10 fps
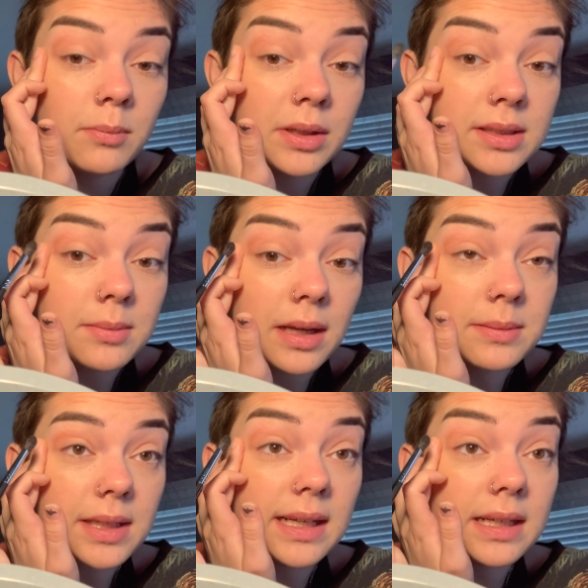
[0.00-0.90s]
but
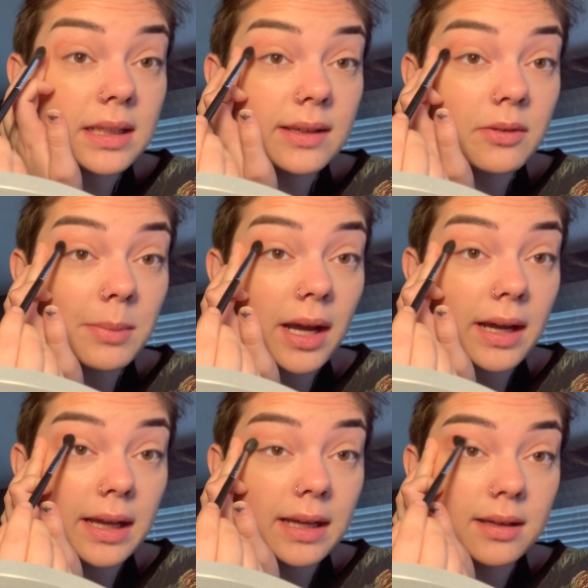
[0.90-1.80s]
sometimes I need to lift my
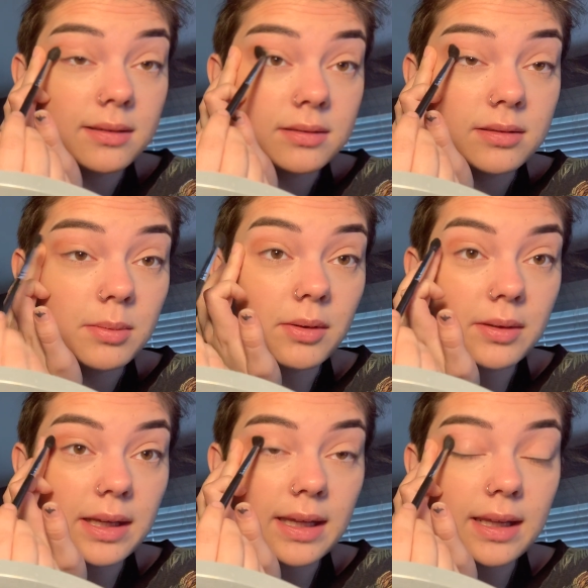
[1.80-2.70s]
eye to be able
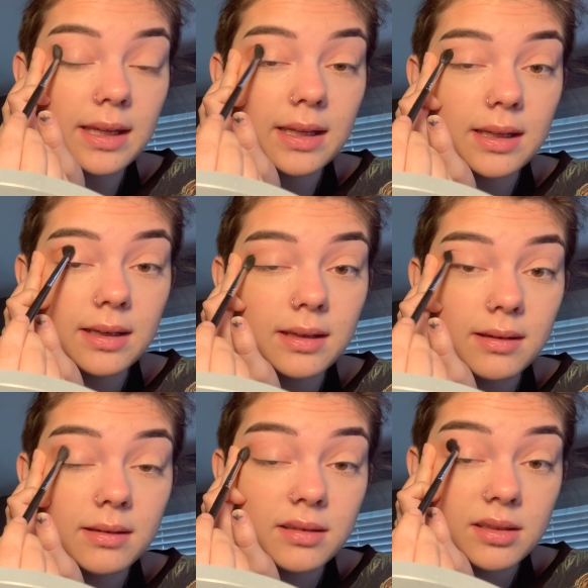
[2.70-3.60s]
to get in
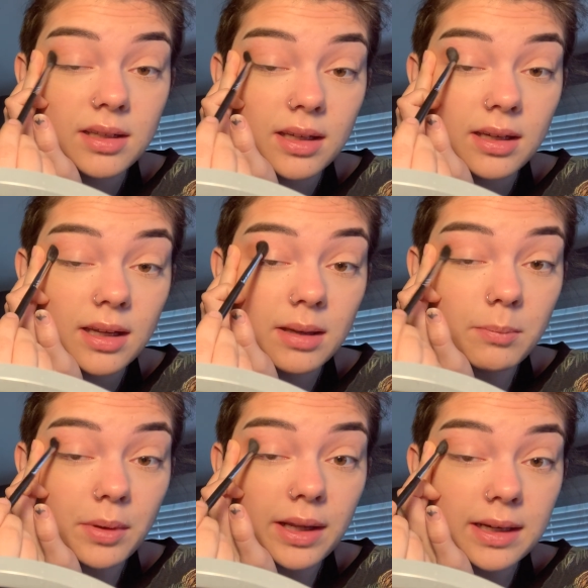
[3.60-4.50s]

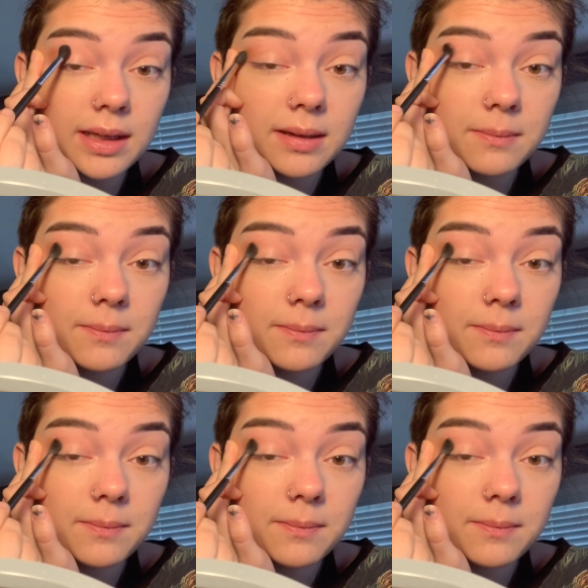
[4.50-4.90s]
and blend it.